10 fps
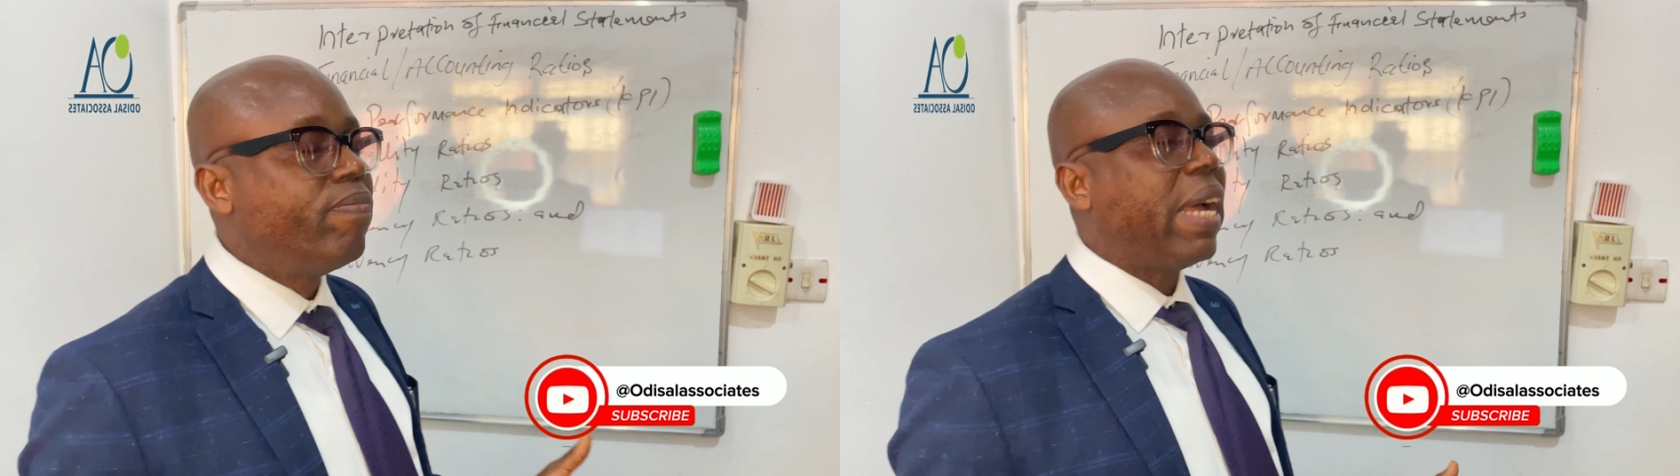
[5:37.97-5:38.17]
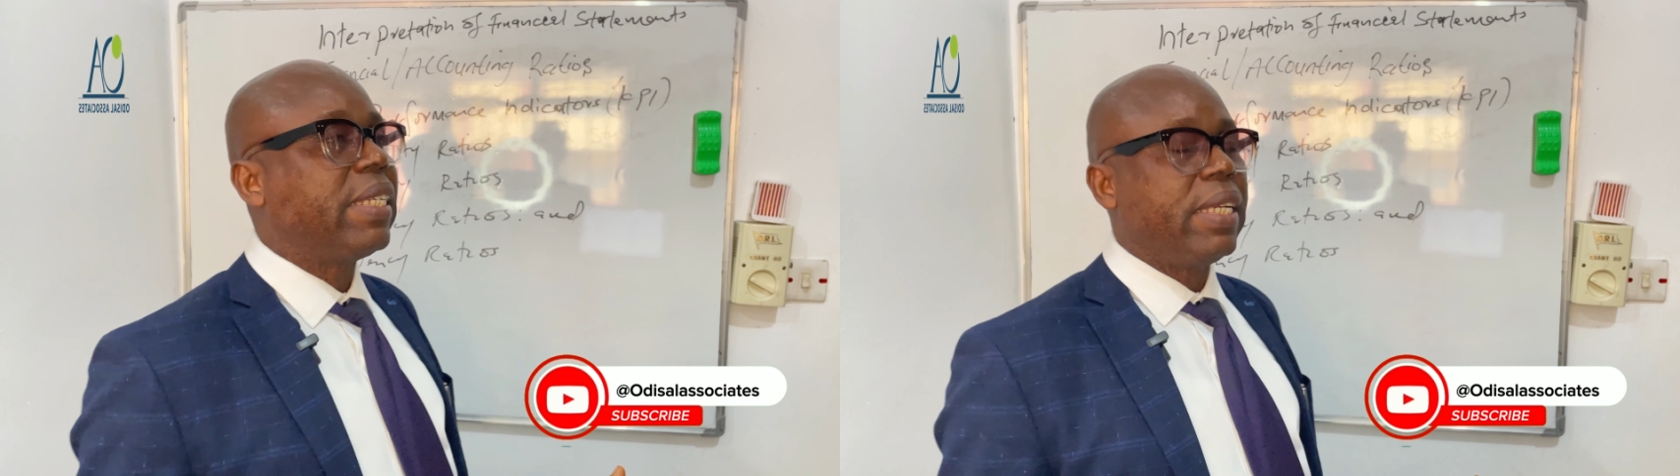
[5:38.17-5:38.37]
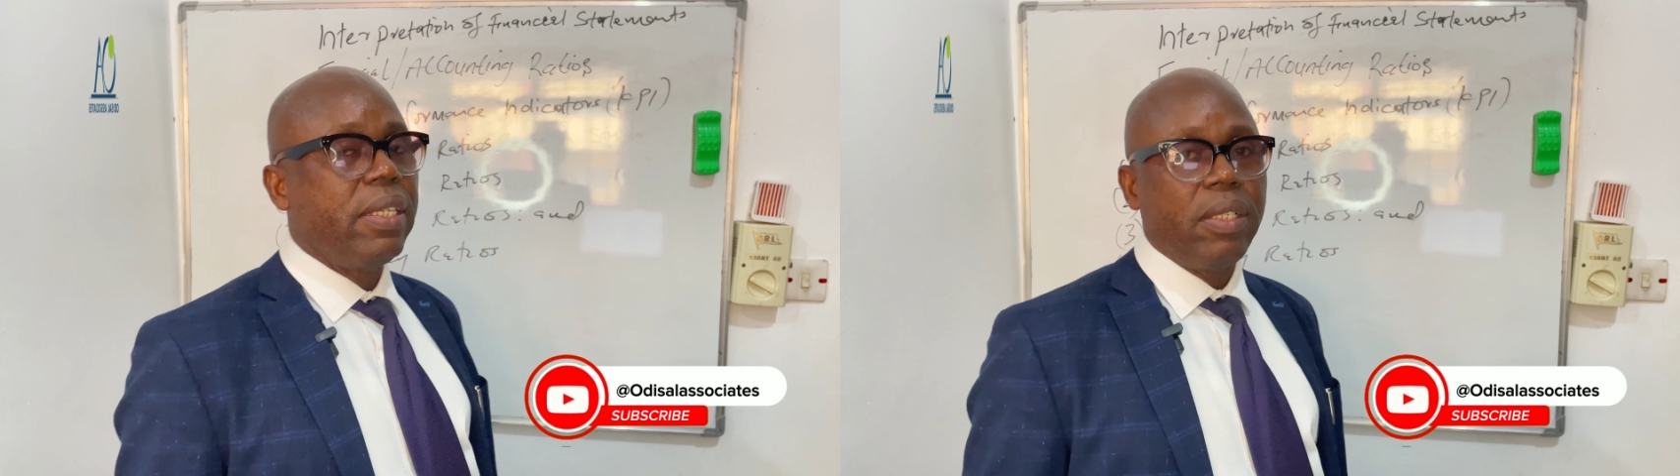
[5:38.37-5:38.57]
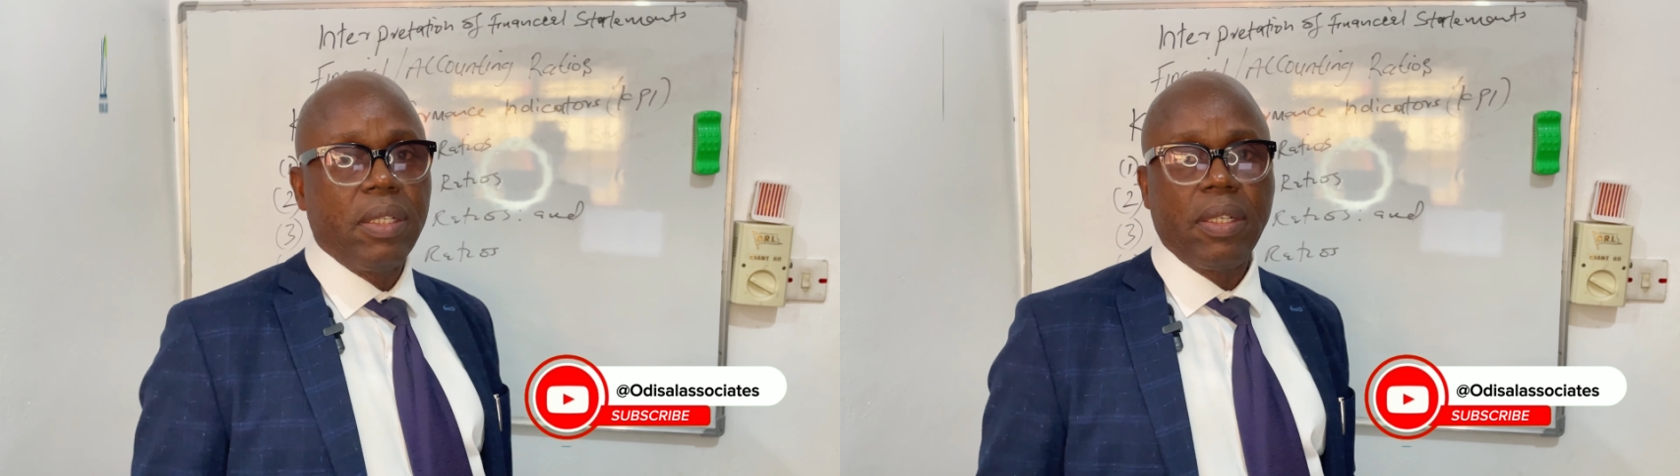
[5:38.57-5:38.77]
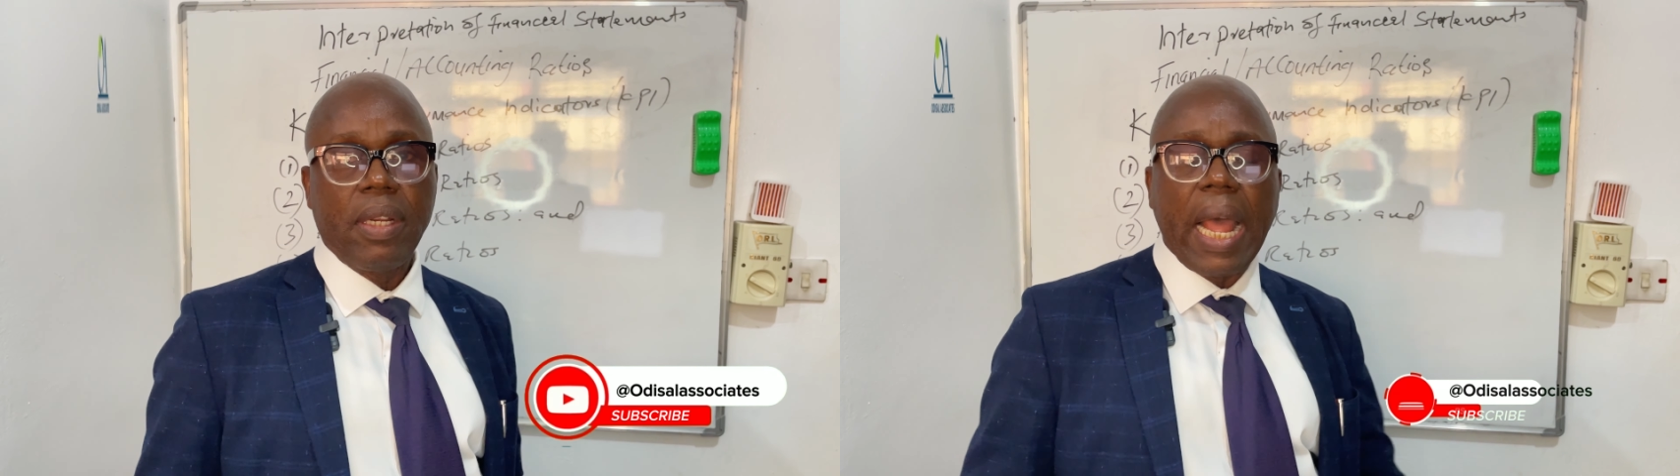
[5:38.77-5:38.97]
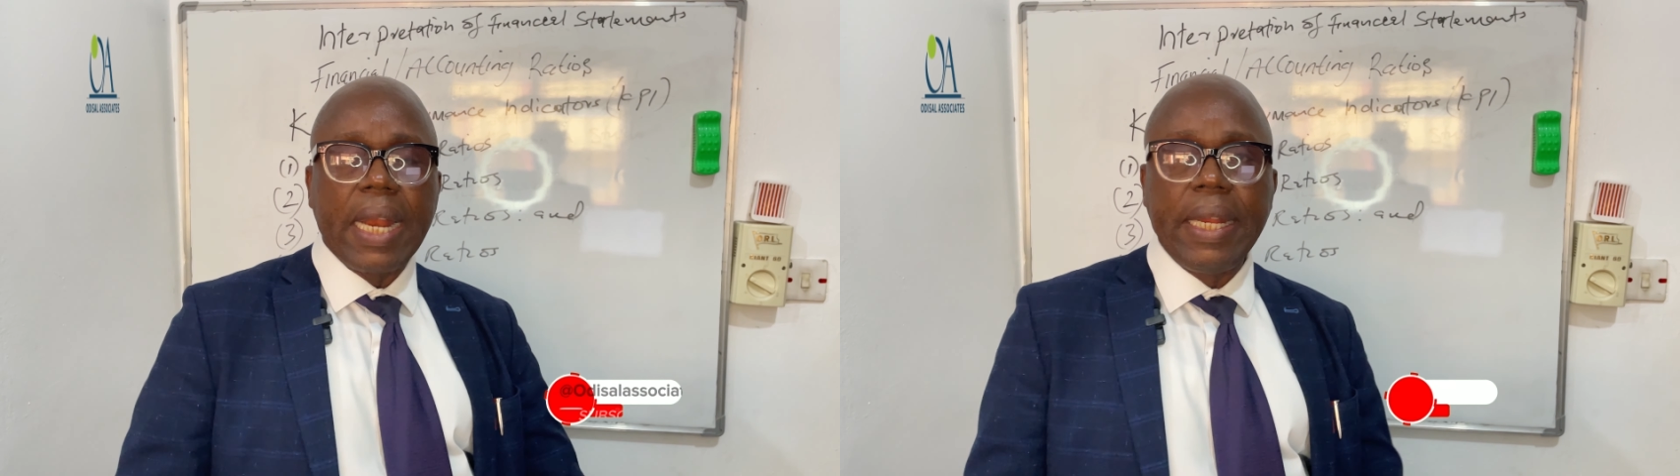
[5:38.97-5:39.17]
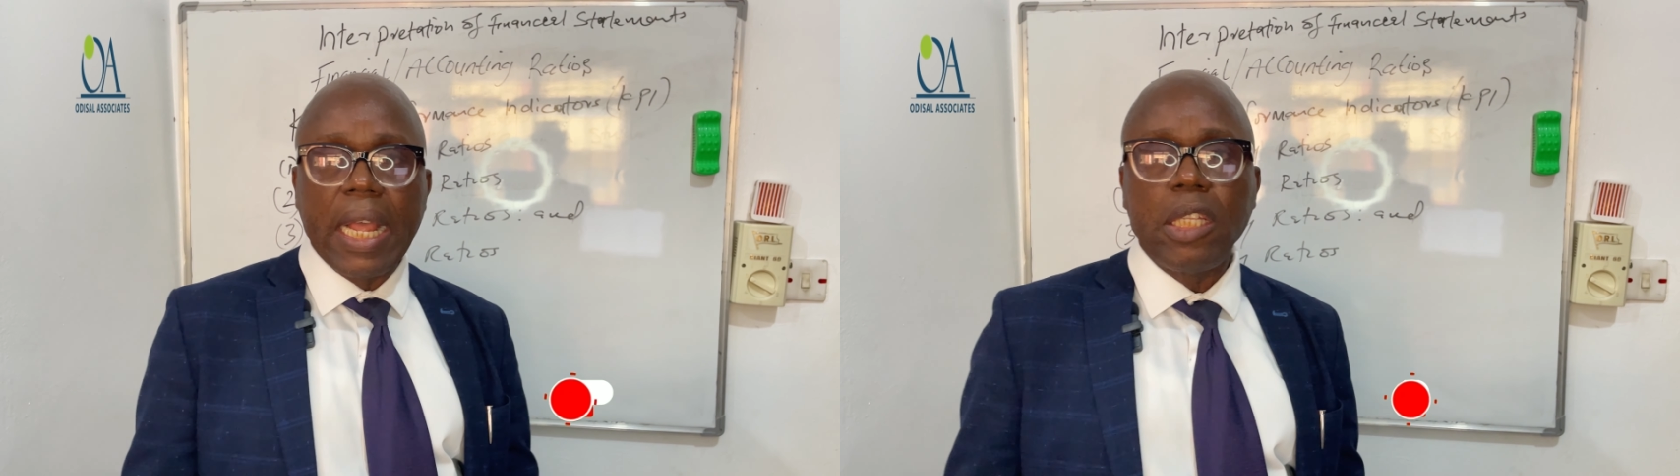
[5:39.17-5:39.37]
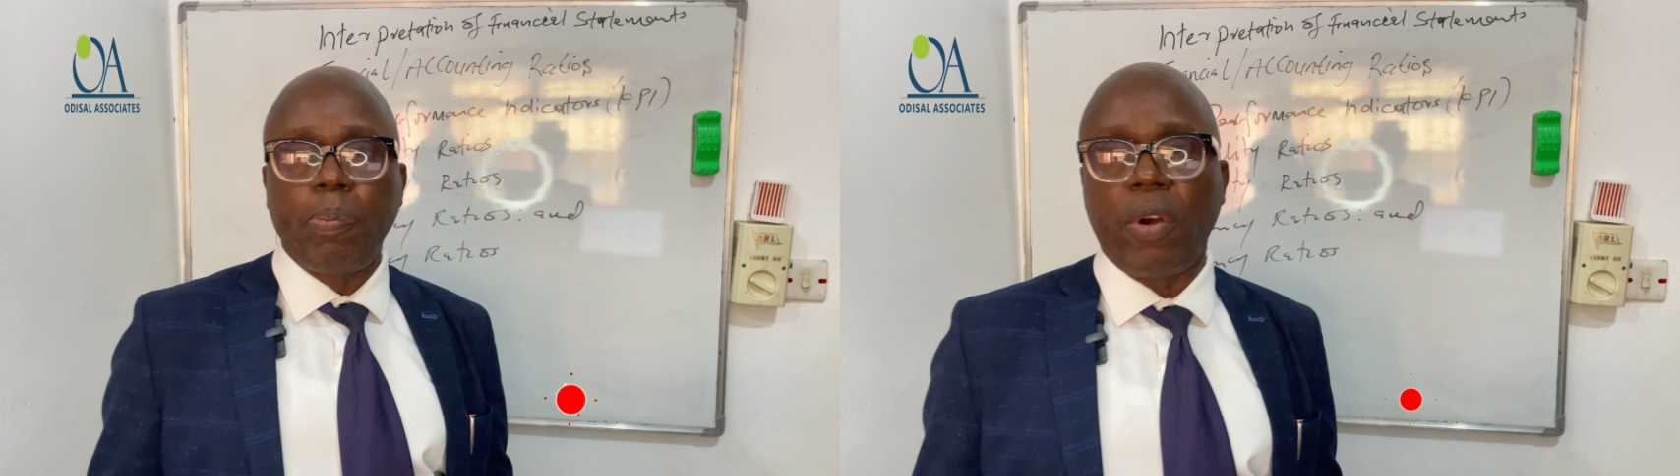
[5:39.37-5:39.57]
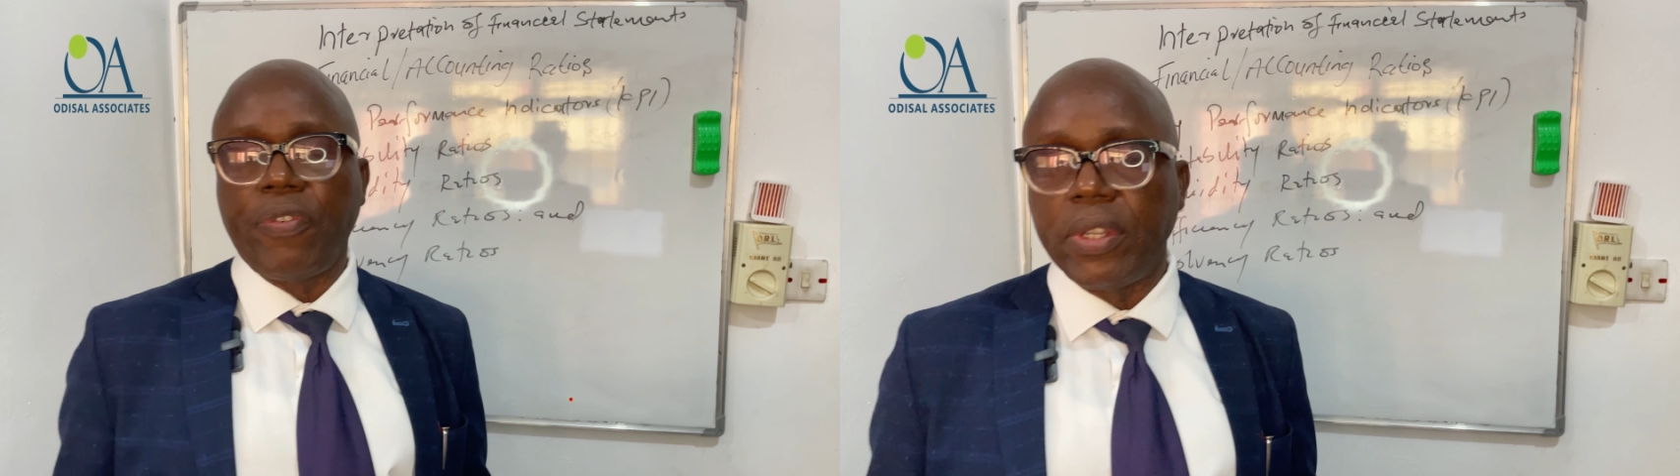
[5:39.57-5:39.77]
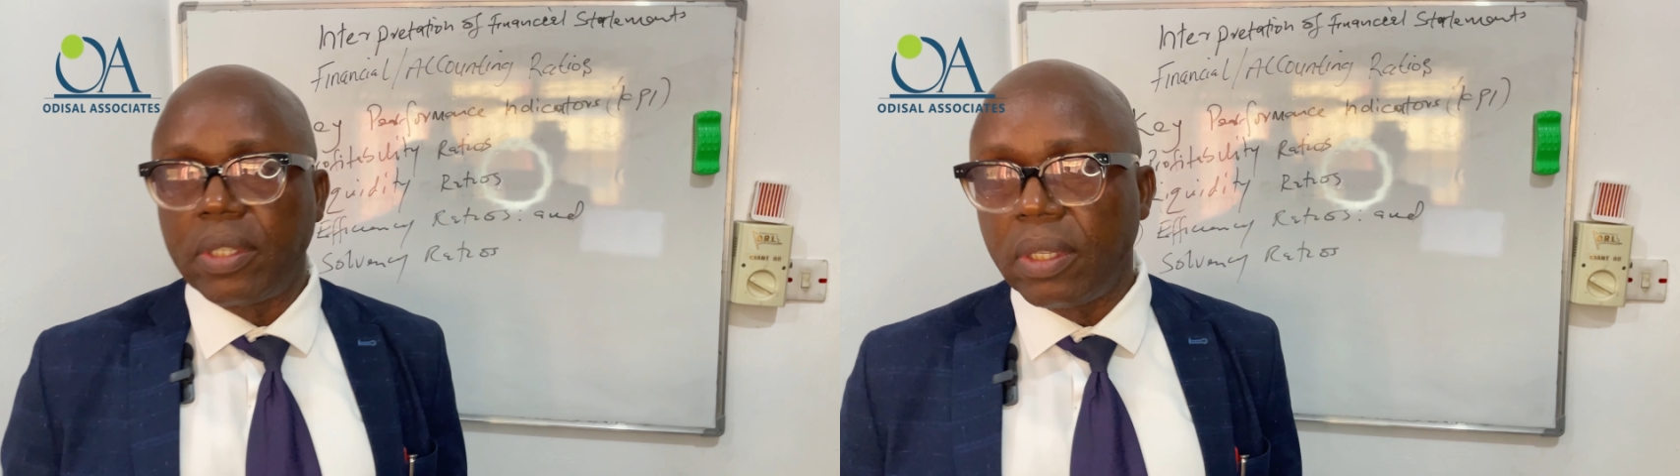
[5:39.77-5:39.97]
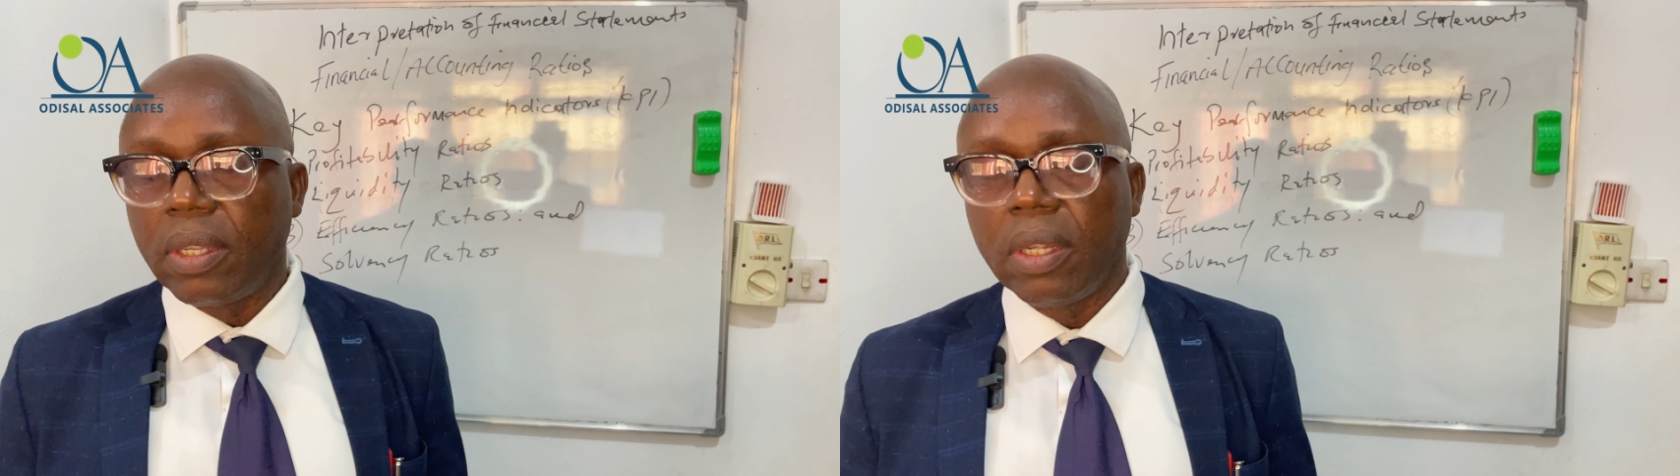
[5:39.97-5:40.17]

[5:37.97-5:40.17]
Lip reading: margin and net profits,